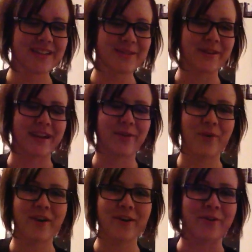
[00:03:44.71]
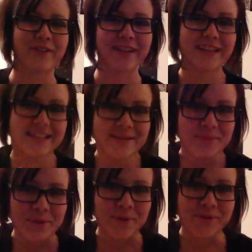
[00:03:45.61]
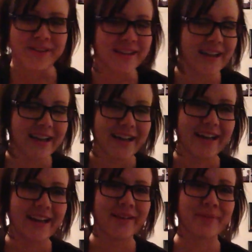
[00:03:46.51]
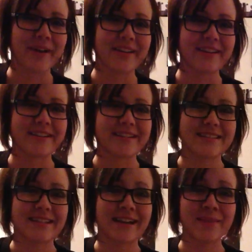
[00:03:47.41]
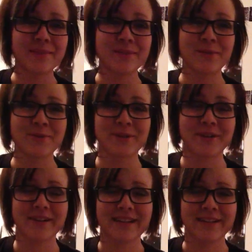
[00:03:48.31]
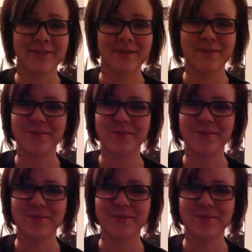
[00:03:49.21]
So I like walk over, I like tiptoe over, and I'm like, I'm so sorry to interrupt.